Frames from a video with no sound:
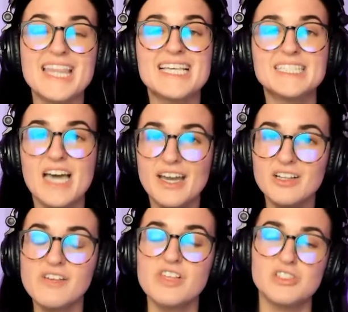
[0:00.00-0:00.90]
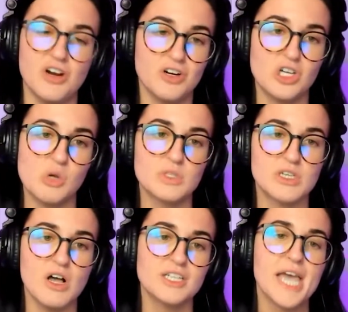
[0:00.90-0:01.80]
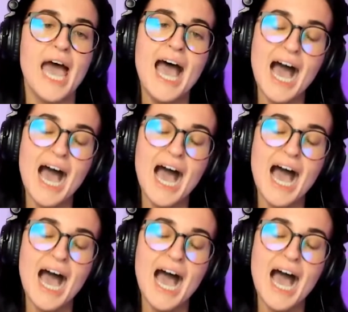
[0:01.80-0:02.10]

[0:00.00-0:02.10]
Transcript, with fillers: And the title of this article was called